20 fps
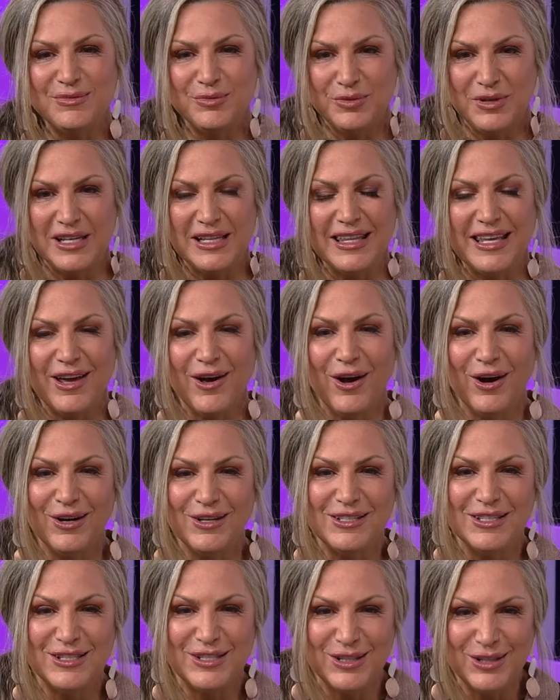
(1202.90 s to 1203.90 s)
really
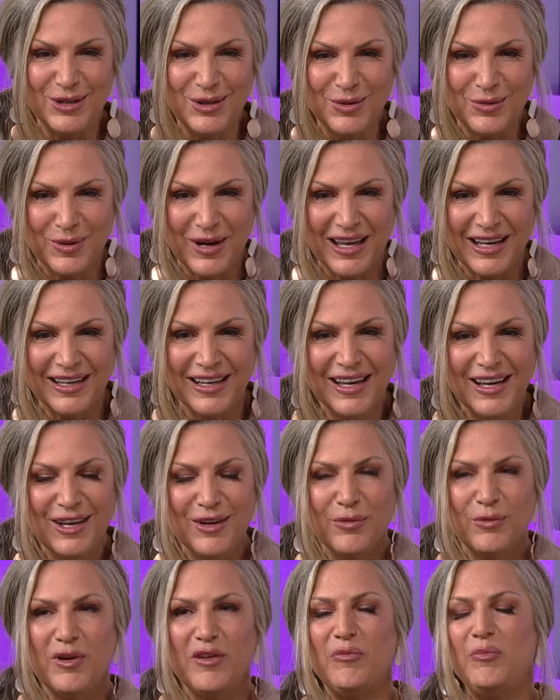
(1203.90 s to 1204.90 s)
hard to do when
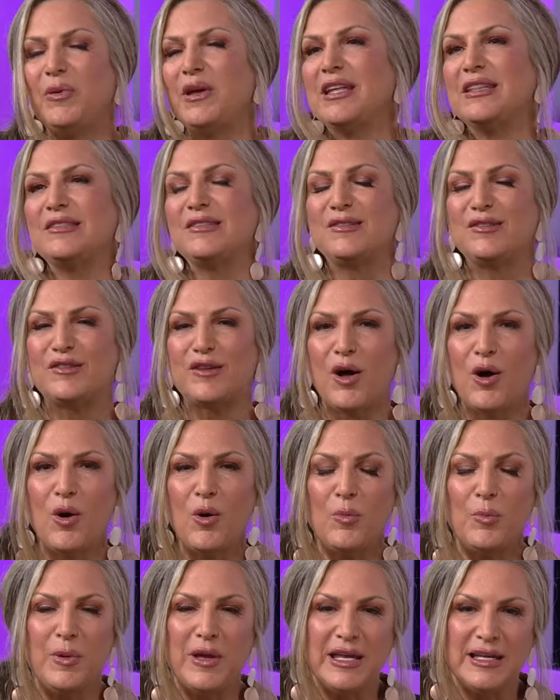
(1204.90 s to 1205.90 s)
we've been
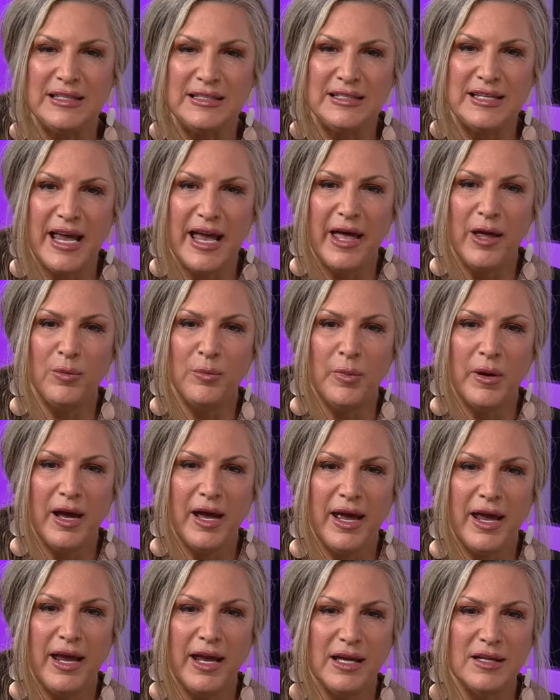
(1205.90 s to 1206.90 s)
so beaten down
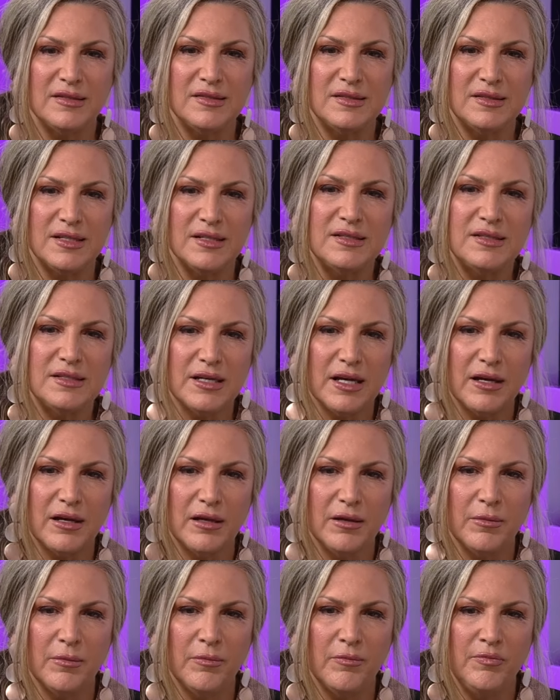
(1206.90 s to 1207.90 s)
by a
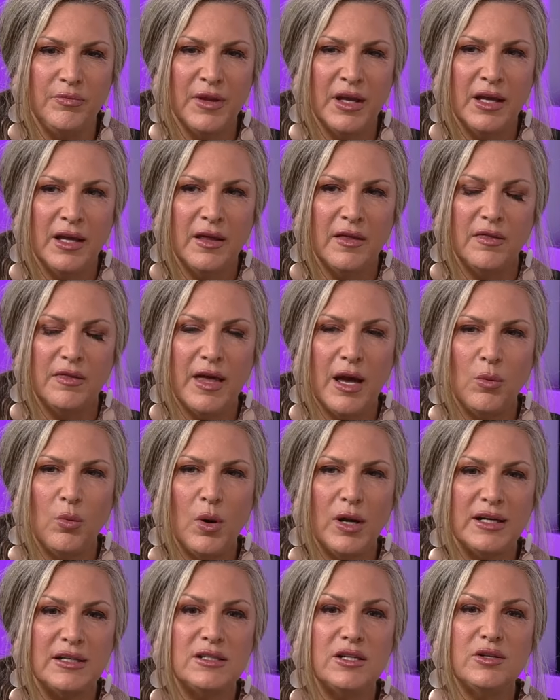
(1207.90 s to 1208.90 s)
system that
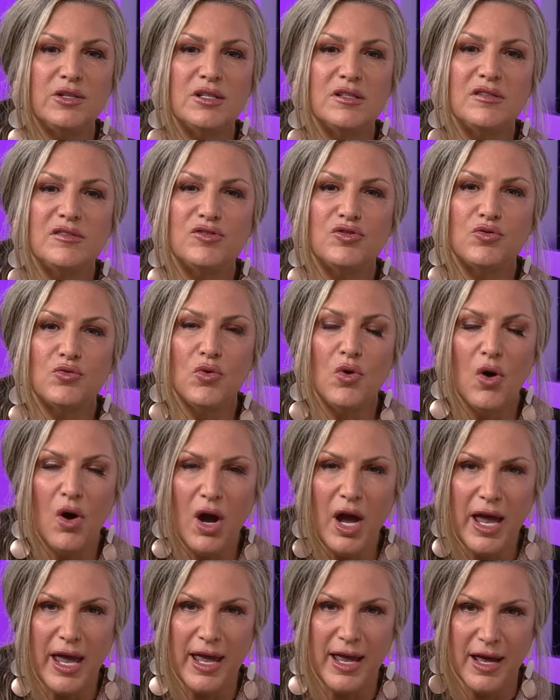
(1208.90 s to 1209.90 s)
wanted to
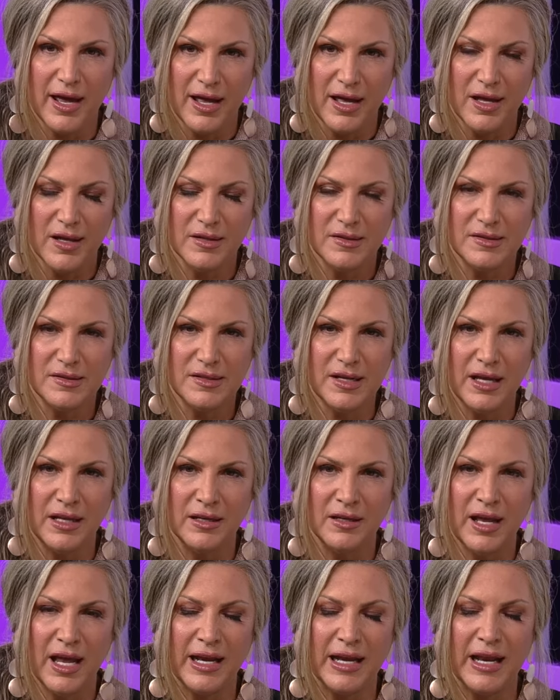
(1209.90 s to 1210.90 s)
destroy us.
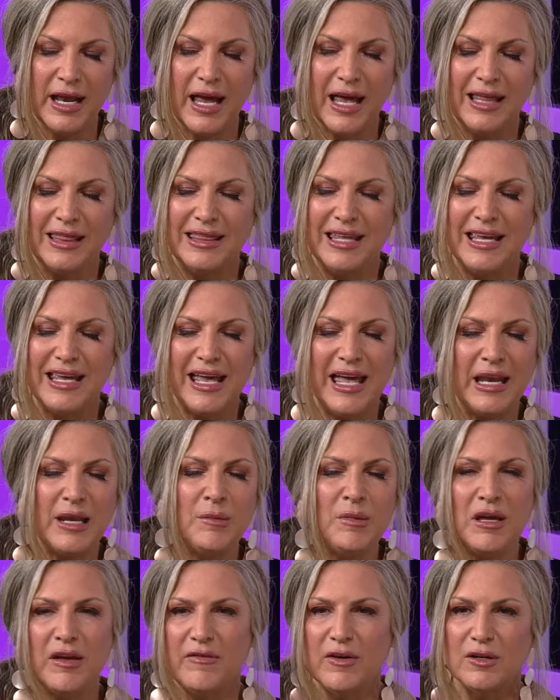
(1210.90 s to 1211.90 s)
And, and the
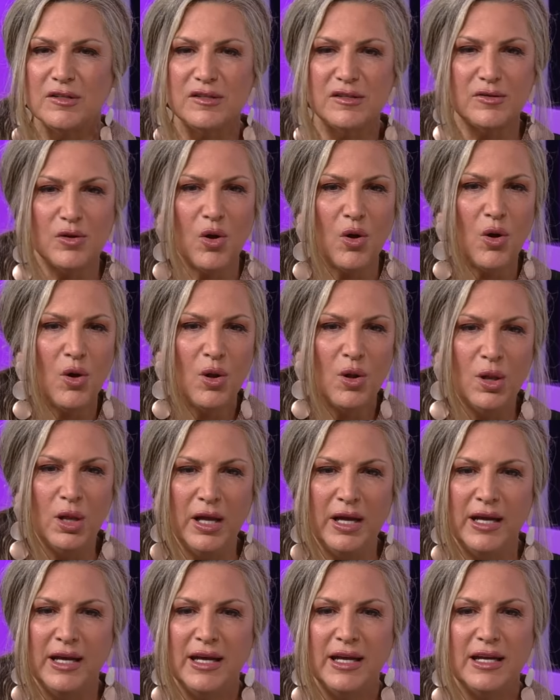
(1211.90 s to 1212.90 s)
enemy of our soul
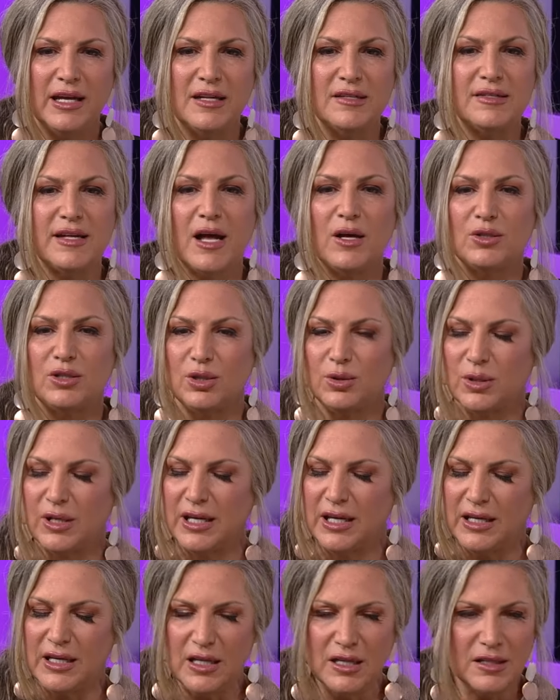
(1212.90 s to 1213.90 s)
is out to
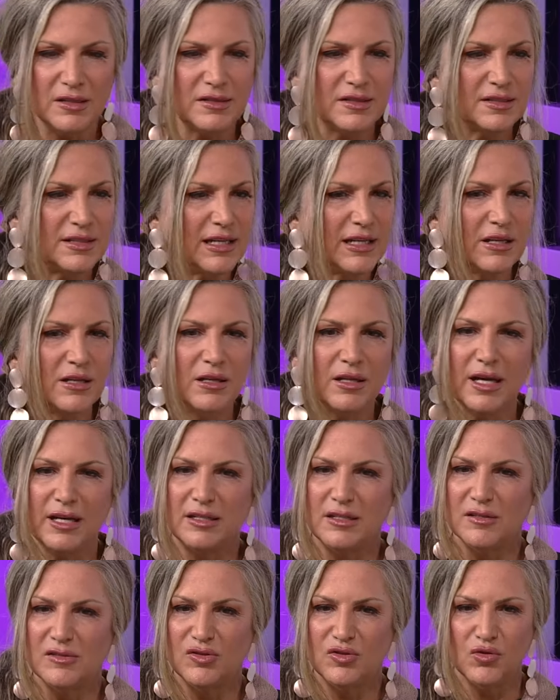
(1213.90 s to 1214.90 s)
kill, steal, and
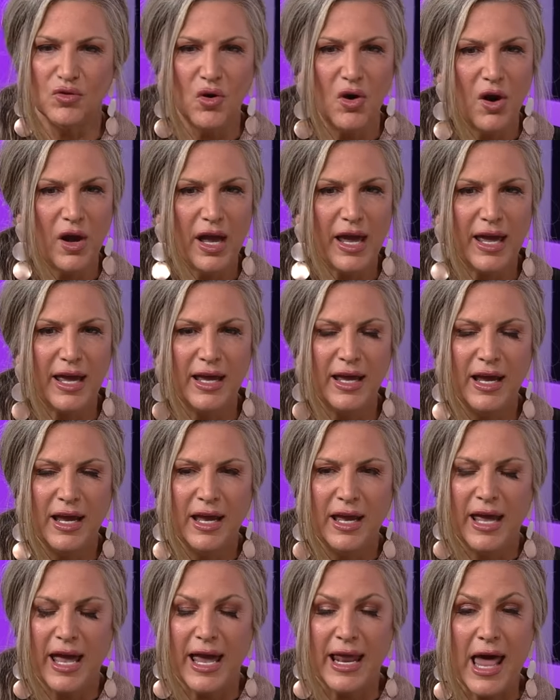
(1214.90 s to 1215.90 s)
destroy.
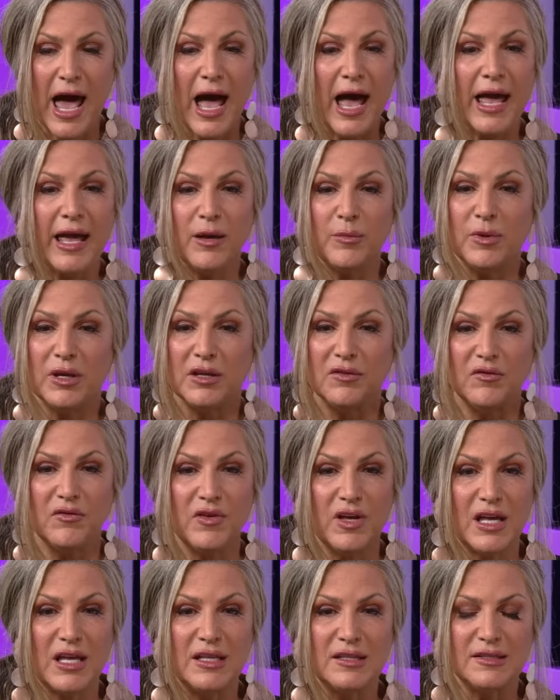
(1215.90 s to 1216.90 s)
And I am
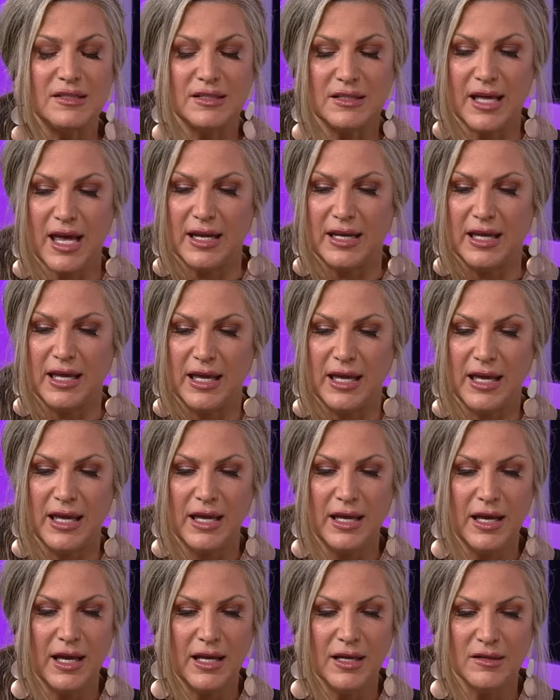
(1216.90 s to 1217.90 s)
convinced that
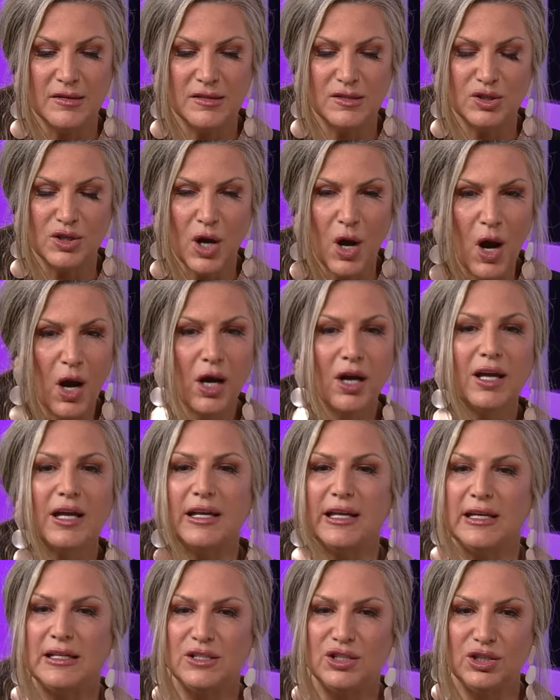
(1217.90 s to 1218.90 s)
he is
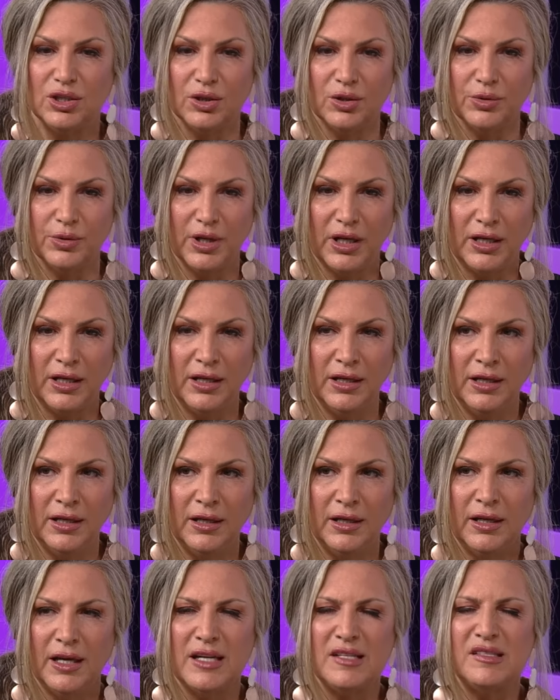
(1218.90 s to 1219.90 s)
targeting children,
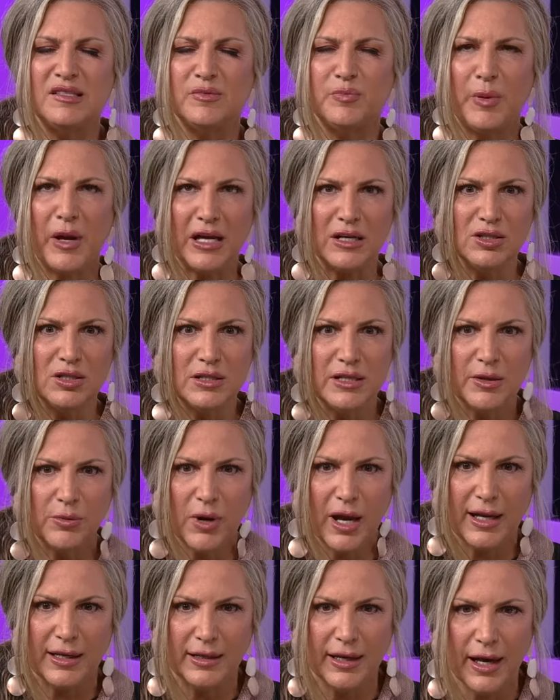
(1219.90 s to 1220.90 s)
especially
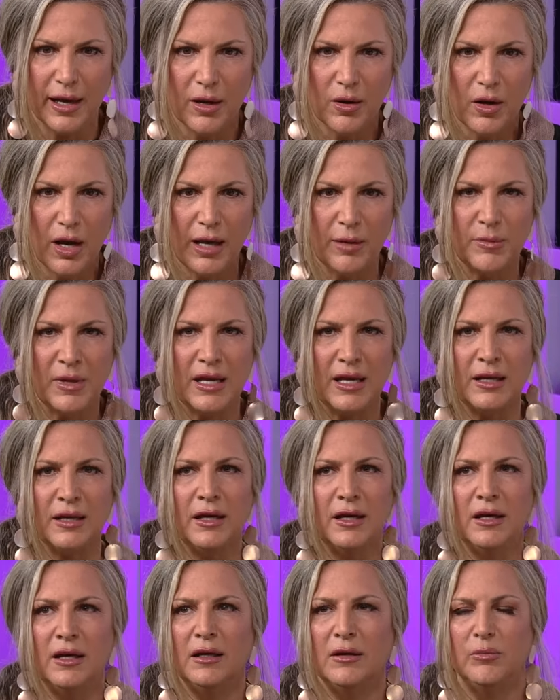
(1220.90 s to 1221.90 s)
right now. I mean,
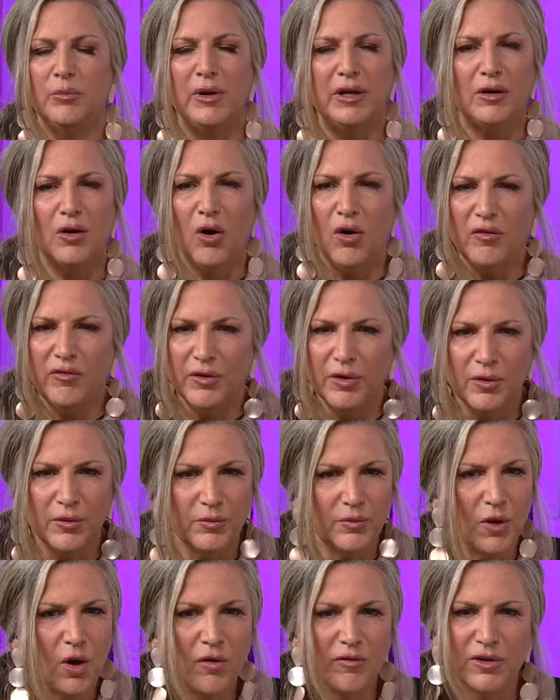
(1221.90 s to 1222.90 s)
but
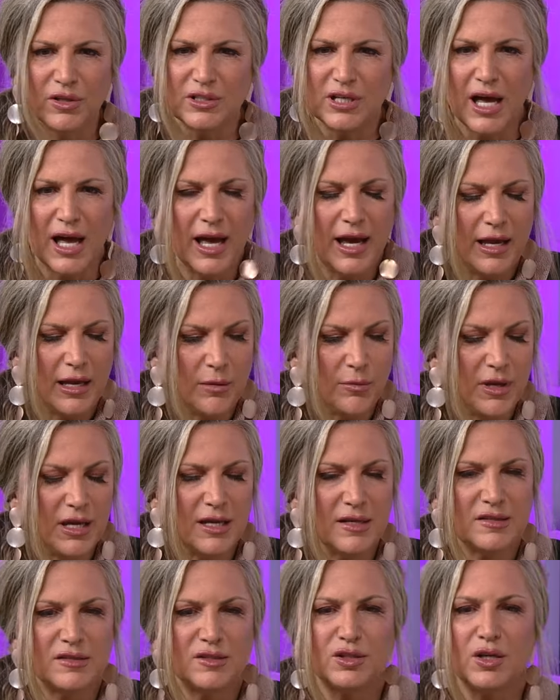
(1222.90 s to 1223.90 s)
over, over time, he
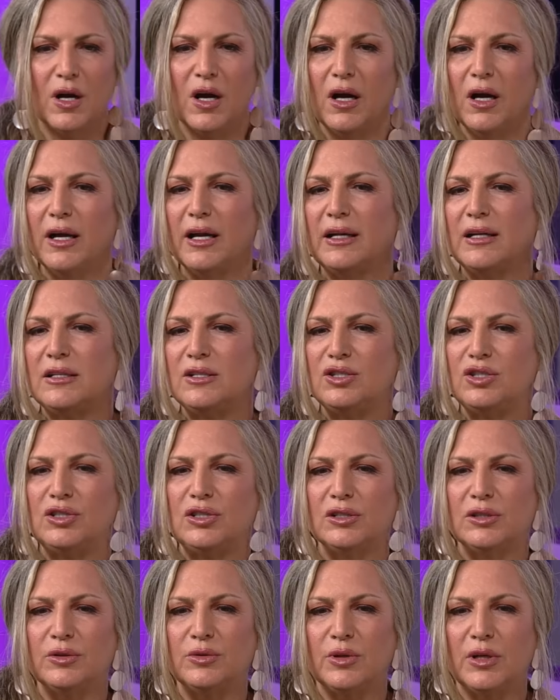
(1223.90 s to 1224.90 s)
has targeted
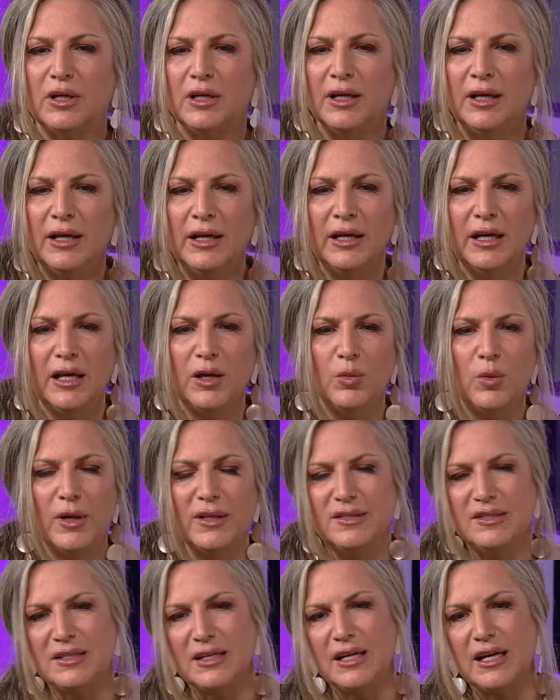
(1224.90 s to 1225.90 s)
children. He
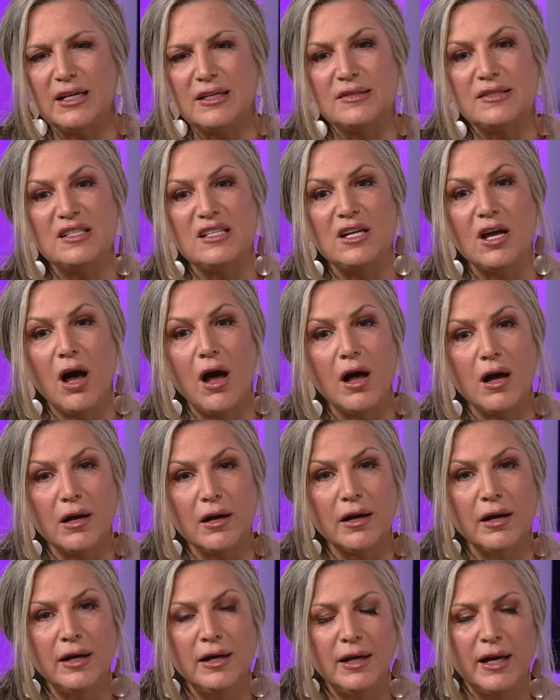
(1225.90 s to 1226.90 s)
wants to get us
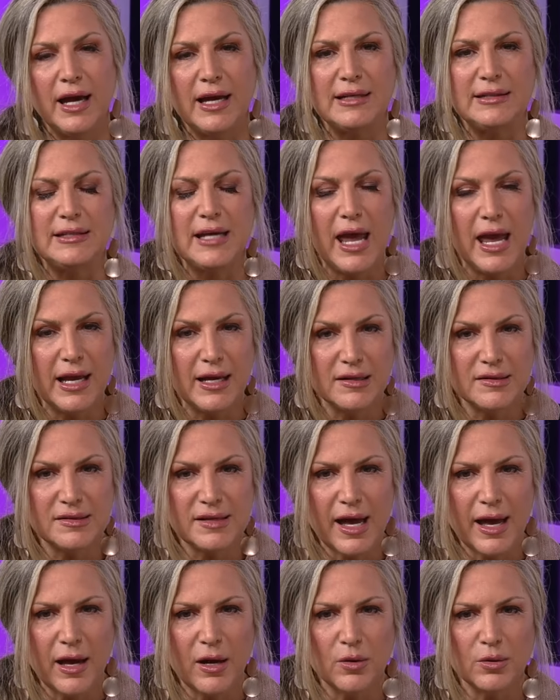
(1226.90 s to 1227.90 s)
young and take us
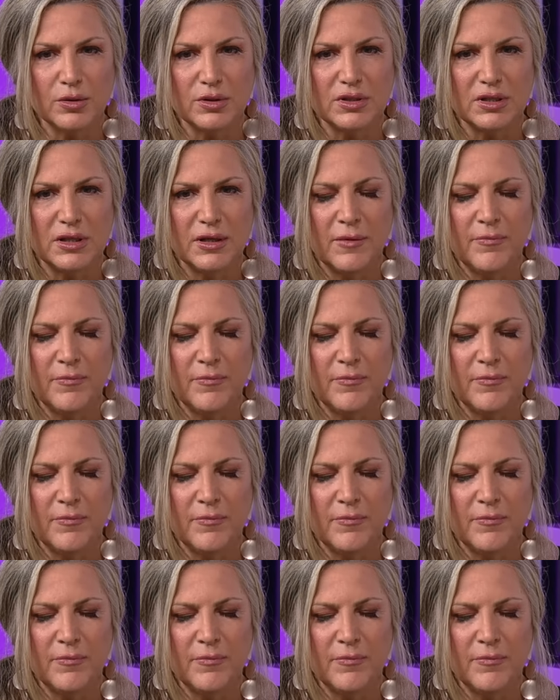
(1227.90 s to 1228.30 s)
out.